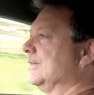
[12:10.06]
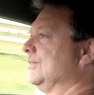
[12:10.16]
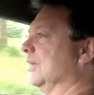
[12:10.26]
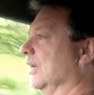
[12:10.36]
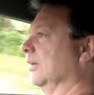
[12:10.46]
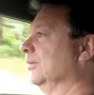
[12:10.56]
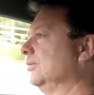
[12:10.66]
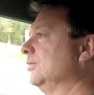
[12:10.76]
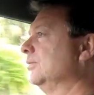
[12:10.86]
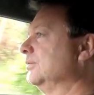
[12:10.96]
So
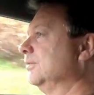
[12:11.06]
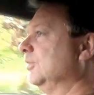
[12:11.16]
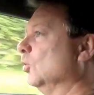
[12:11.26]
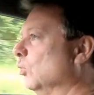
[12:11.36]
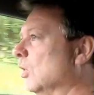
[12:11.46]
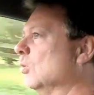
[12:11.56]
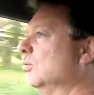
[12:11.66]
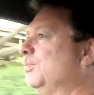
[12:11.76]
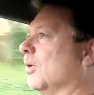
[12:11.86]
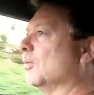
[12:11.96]
you will
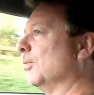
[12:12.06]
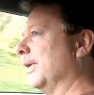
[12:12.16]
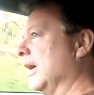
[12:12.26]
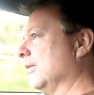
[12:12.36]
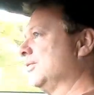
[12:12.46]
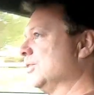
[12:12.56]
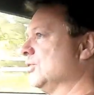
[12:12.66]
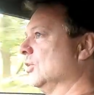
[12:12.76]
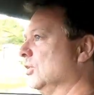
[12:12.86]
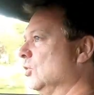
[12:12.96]
probably have to
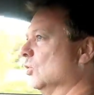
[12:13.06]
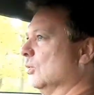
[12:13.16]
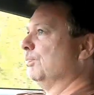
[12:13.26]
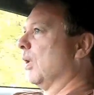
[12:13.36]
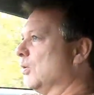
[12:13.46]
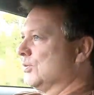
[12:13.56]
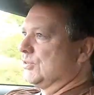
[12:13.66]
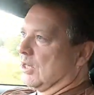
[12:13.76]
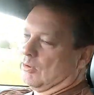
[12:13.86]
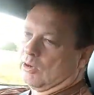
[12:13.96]
turn your Bose
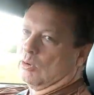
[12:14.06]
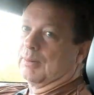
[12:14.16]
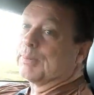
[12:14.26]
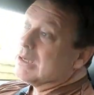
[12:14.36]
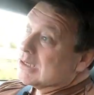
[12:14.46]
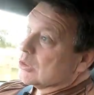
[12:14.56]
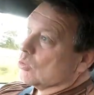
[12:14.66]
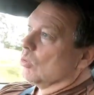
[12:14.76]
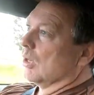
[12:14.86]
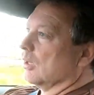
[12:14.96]
stereo up
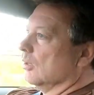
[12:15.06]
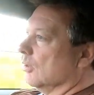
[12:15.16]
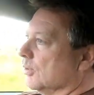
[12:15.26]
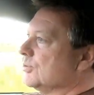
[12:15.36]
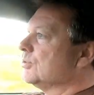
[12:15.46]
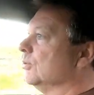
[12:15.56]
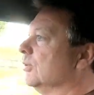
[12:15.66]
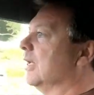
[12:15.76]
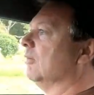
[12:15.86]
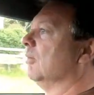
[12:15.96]
quite a lot to
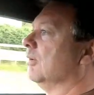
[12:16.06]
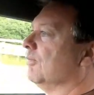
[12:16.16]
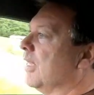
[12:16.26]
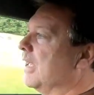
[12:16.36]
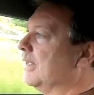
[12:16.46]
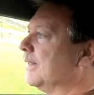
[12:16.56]
get rid of that.